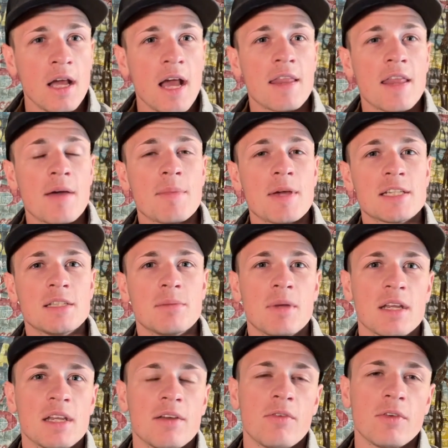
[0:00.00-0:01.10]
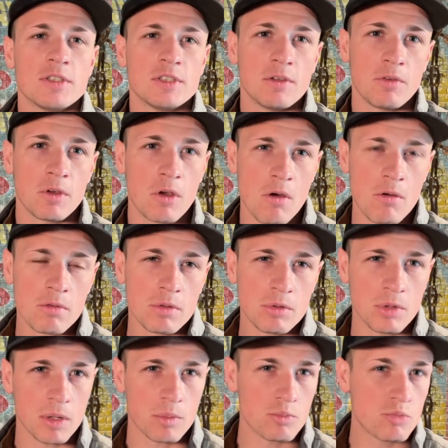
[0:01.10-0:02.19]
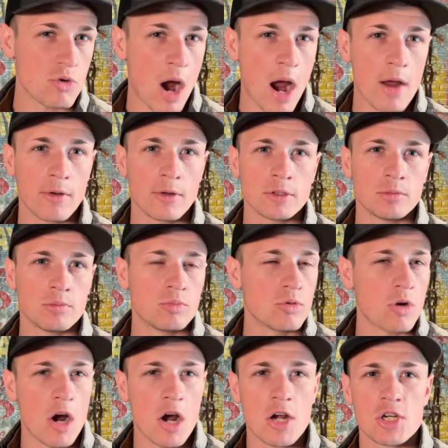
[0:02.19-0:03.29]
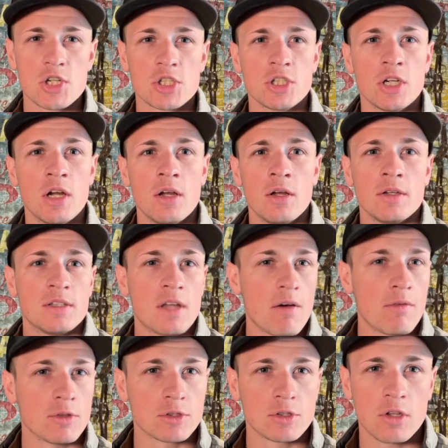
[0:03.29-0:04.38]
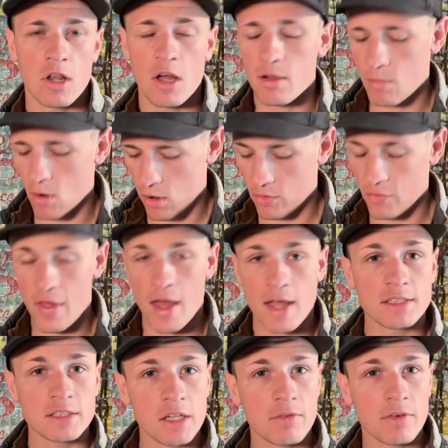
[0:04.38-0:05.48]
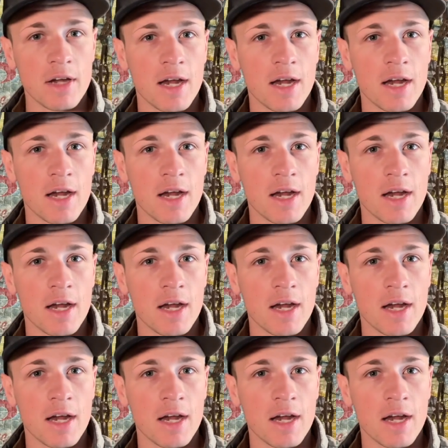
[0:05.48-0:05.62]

and that makes a big difference if you're going through like briars, brush, devil's club, all of that stuff.